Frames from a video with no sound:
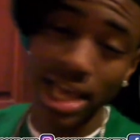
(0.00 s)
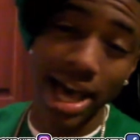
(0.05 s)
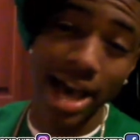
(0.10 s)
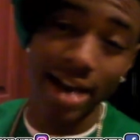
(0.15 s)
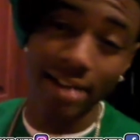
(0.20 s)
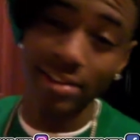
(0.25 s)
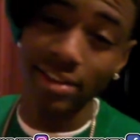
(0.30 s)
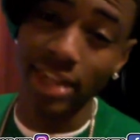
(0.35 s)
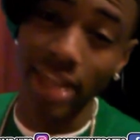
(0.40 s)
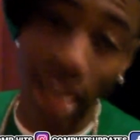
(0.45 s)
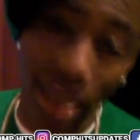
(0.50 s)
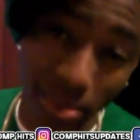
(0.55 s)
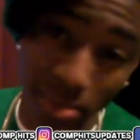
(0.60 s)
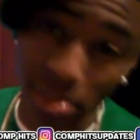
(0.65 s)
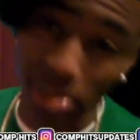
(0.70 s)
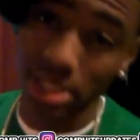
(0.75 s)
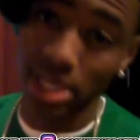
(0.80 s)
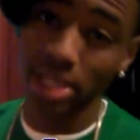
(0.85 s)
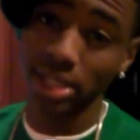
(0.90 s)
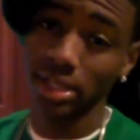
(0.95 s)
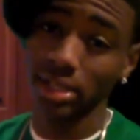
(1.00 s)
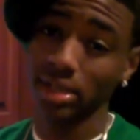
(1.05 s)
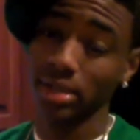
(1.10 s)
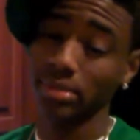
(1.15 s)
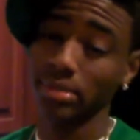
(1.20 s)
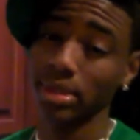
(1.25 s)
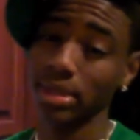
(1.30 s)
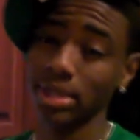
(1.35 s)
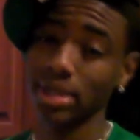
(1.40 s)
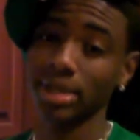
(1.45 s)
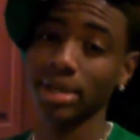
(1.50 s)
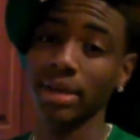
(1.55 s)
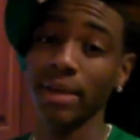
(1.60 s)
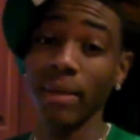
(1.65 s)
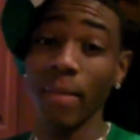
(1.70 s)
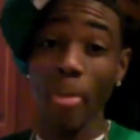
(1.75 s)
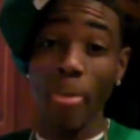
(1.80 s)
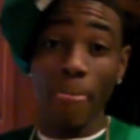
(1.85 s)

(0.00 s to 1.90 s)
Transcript: Live gamers out there, man.